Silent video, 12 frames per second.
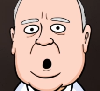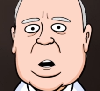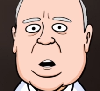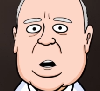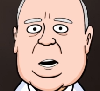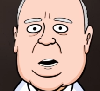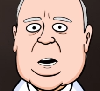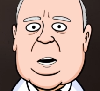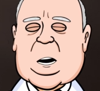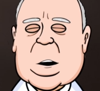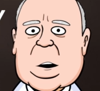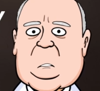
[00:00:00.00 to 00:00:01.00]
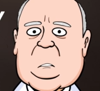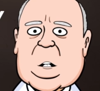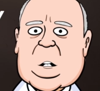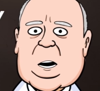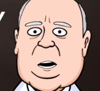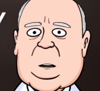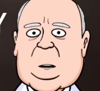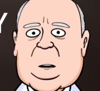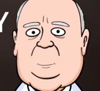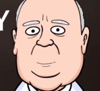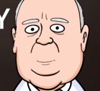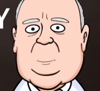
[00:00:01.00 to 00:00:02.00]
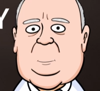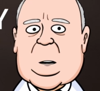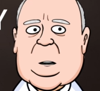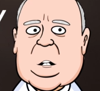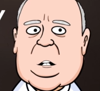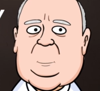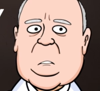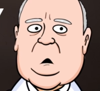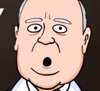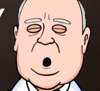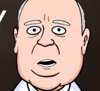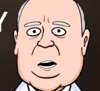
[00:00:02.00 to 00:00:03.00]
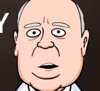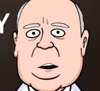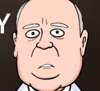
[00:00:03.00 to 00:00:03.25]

perspective about total responsibility.